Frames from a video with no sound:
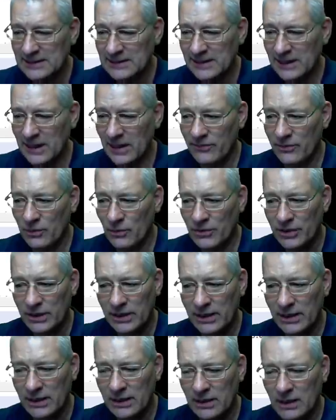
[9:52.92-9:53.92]
Now, if you're
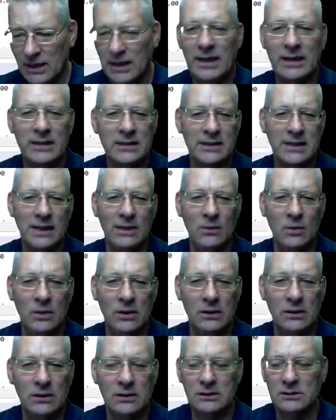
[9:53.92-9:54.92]
thinking, how does that
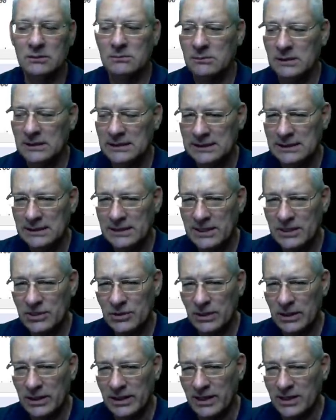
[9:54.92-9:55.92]
work? Let's
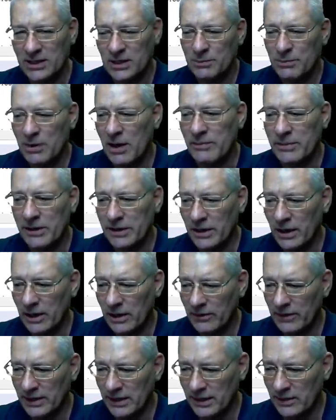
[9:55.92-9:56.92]
do a little experiment, and
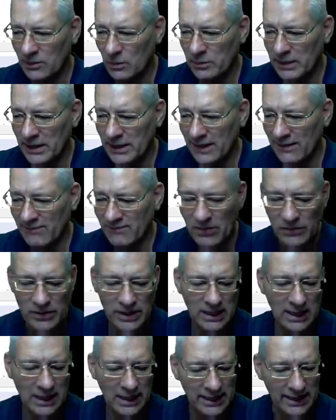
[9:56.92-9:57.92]
I think it will make it very
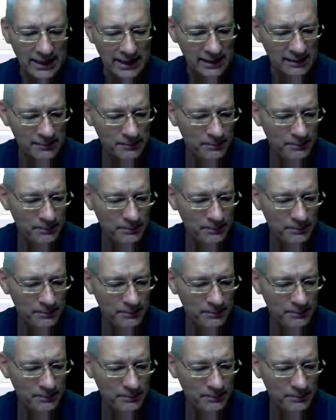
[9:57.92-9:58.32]
clear